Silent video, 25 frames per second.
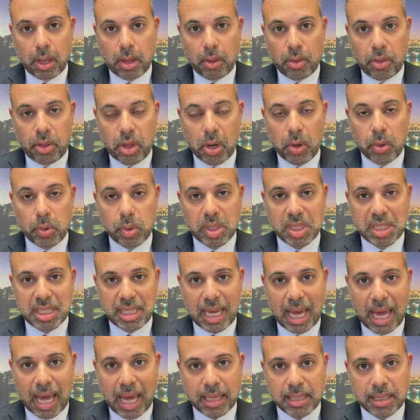those
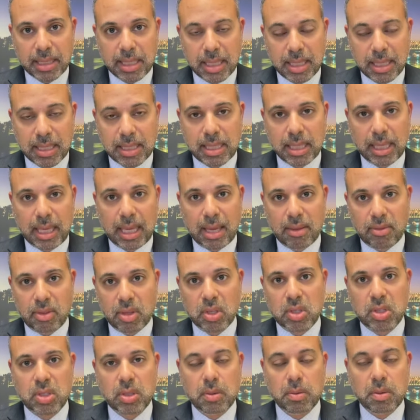tactics to get the
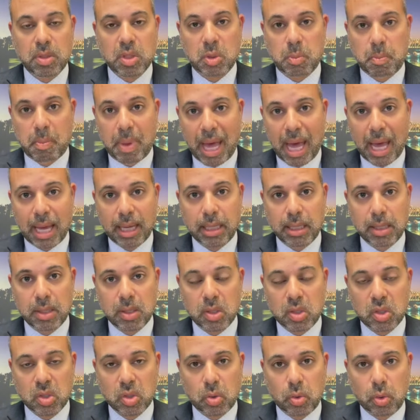students back in
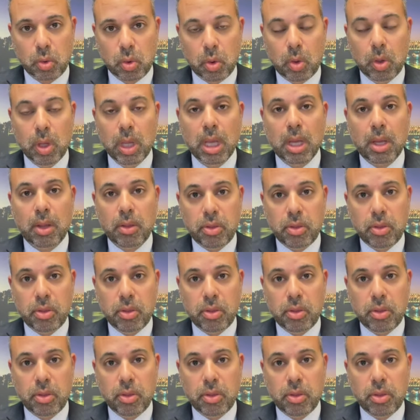school,